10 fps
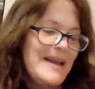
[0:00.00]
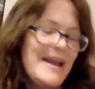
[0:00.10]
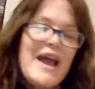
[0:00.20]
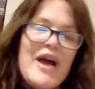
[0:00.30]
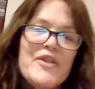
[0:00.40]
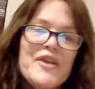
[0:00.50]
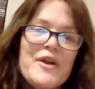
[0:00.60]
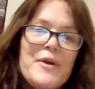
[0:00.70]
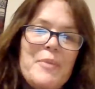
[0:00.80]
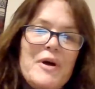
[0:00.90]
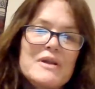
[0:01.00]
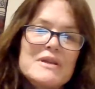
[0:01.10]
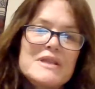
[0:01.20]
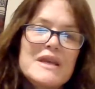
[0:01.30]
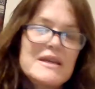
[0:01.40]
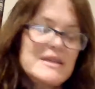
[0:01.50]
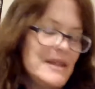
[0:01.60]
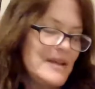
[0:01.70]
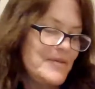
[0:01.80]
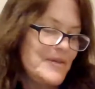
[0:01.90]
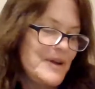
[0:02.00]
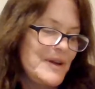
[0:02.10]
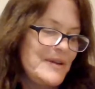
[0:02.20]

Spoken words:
Healthcare policy and delivery.